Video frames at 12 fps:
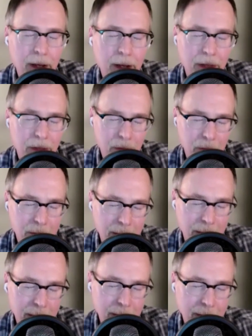I thought,
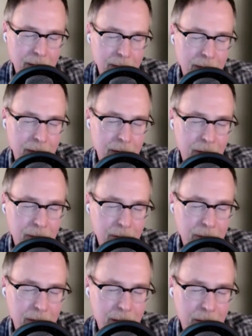okay, you know,
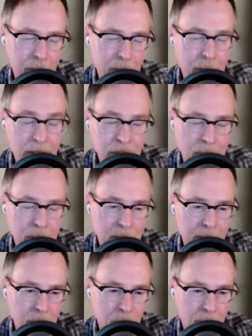uh, I want to make sure
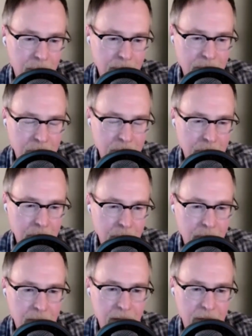my wife's going to be
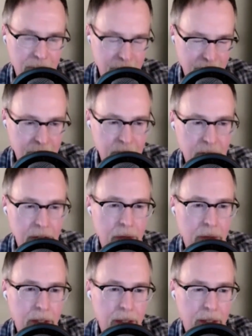okay, financially
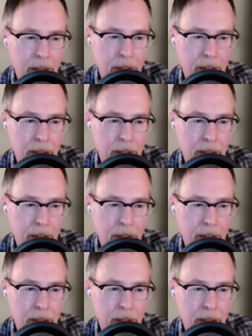okay.